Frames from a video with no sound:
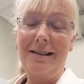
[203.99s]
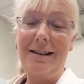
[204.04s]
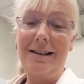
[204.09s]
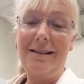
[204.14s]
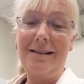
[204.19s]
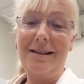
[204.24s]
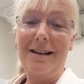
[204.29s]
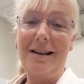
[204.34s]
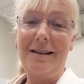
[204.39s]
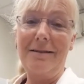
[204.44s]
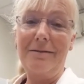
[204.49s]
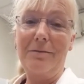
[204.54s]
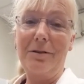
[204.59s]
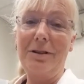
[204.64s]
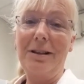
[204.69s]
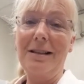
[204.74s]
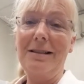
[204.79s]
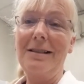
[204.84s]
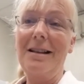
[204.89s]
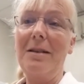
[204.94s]
Yeah, and
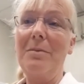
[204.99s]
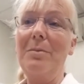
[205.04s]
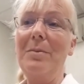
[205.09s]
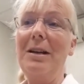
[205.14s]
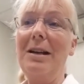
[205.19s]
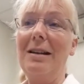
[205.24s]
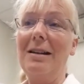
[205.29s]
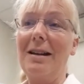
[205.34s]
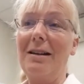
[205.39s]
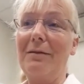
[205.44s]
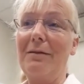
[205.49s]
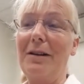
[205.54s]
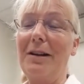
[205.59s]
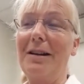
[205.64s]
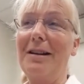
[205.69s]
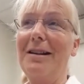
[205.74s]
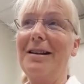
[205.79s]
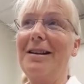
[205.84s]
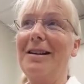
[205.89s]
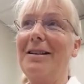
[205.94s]
what does that mean? And
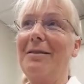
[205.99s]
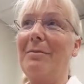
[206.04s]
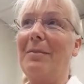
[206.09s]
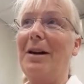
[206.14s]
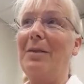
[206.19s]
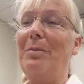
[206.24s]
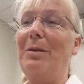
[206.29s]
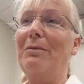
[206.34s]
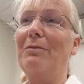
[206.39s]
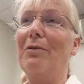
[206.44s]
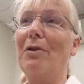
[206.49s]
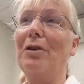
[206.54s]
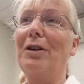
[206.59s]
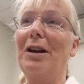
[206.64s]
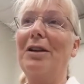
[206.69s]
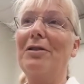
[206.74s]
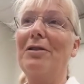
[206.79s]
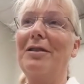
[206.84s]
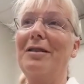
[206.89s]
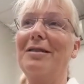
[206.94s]
we might be
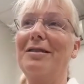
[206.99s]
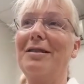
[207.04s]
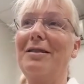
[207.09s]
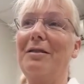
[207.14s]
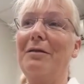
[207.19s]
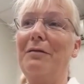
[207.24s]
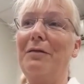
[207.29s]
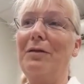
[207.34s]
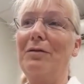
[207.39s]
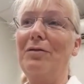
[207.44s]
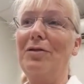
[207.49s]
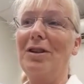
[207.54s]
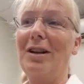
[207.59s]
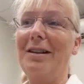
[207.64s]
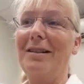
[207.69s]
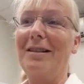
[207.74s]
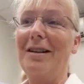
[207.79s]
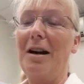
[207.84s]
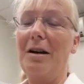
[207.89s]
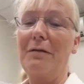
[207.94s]
working on this in the future
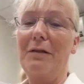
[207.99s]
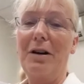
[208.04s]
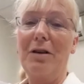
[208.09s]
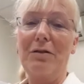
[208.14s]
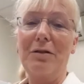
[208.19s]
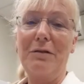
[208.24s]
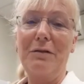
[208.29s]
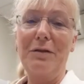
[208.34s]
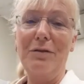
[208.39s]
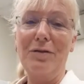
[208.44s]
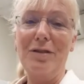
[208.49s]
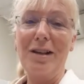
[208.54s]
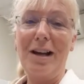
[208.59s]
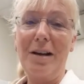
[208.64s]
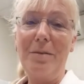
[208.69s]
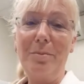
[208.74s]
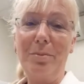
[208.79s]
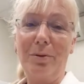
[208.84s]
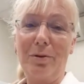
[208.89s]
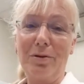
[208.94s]
and carve out a few
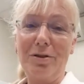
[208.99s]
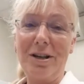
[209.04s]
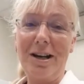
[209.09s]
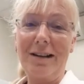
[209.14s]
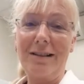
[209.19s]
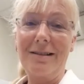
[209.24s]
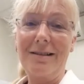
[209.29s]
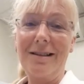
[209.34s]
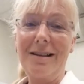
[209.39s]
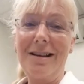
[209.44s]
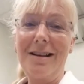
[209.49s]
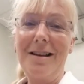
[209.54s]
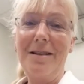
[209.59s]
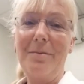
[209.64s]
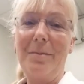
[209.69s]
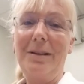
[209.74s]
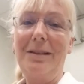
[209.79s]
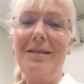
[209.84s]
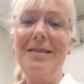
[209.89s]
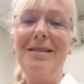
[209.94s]
side projects.
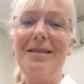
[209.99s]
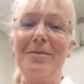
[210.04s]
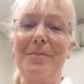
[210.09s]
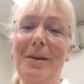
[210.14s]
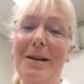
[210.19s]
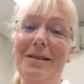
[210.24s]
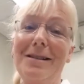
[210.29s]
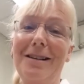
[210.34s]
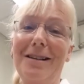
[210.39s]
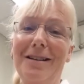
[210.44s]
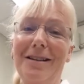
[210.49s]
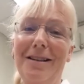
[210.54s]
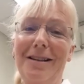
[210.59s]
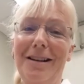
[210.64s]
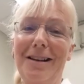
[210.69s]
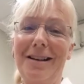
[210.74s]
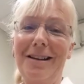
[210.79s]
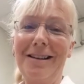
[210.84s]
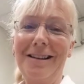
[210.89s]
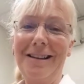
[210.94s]
But this is
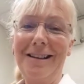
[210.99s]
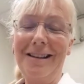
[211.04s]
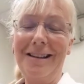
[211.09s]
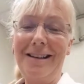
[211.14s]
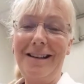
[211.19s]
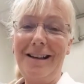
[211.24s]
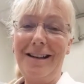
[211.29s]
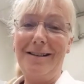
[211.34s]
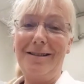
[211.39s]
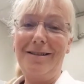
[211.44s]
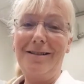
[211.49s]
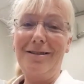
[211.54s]
basically it.